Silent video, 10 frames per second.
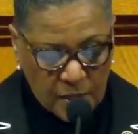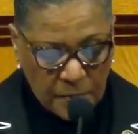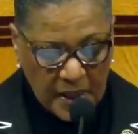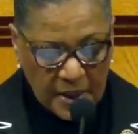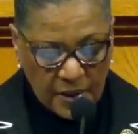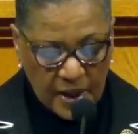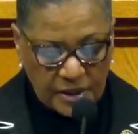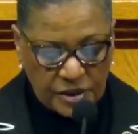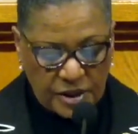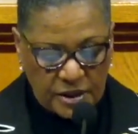Peter
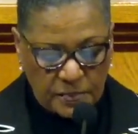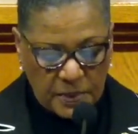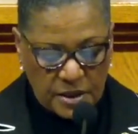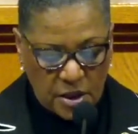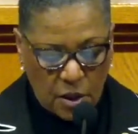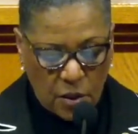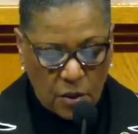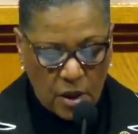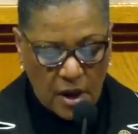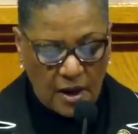has just been
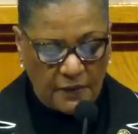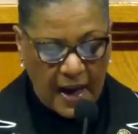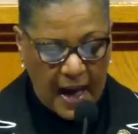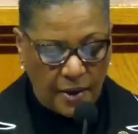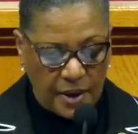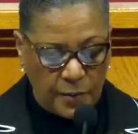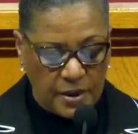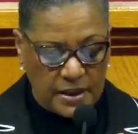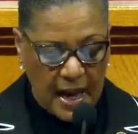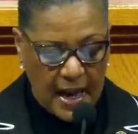told of how he
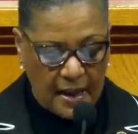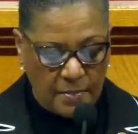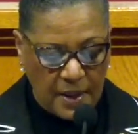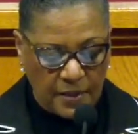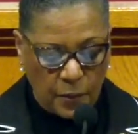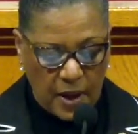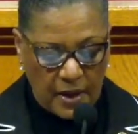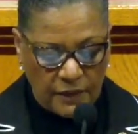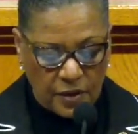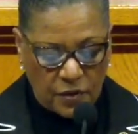would die by the way
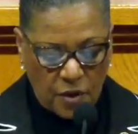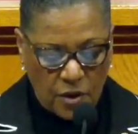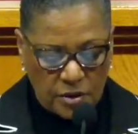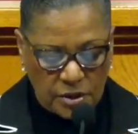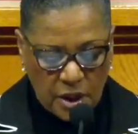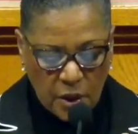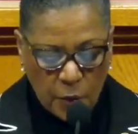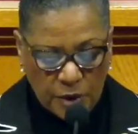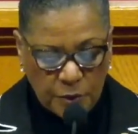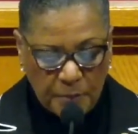of the cross,
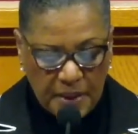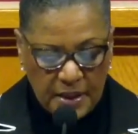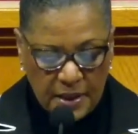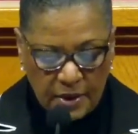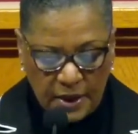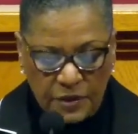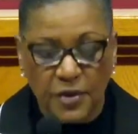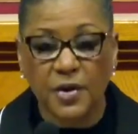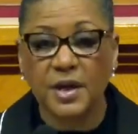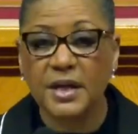which would be nearly
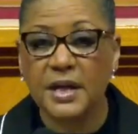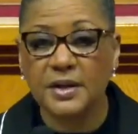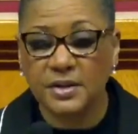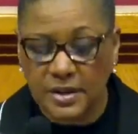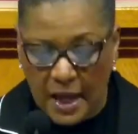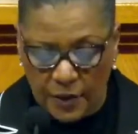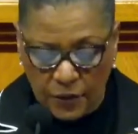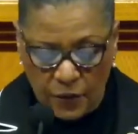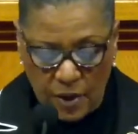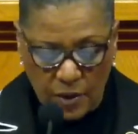30 years down the
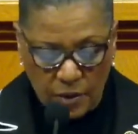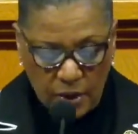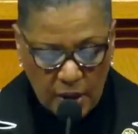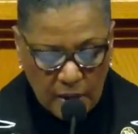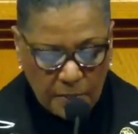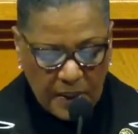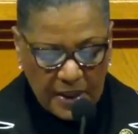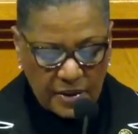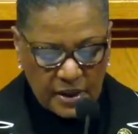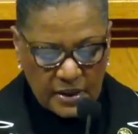road.
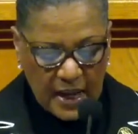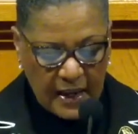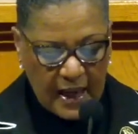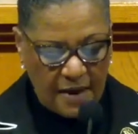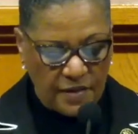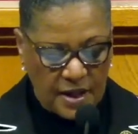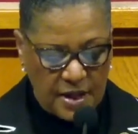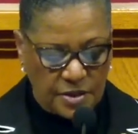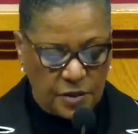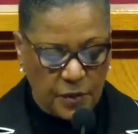Peter did not have an
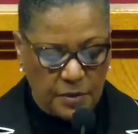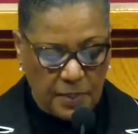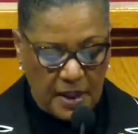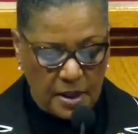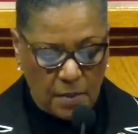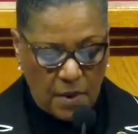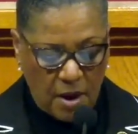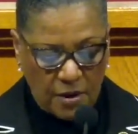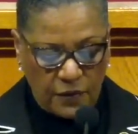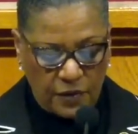issue with being a
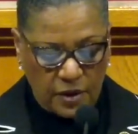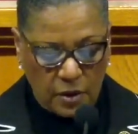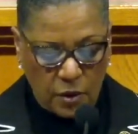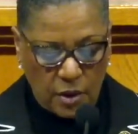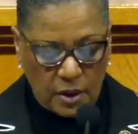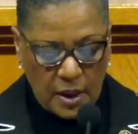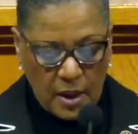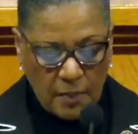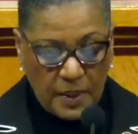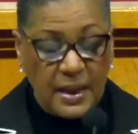martyr for the Lord,
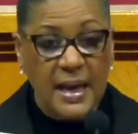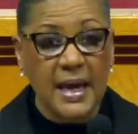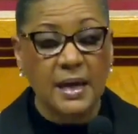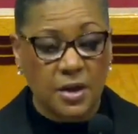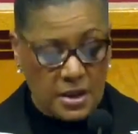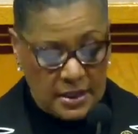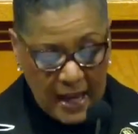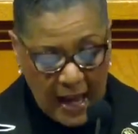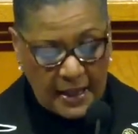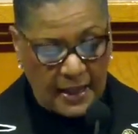but he could
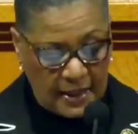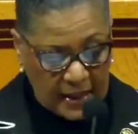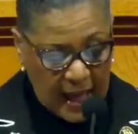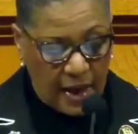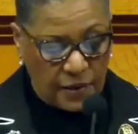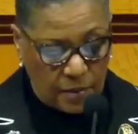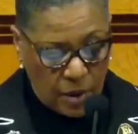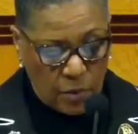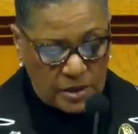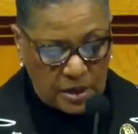not allow the
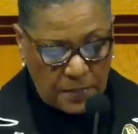moment to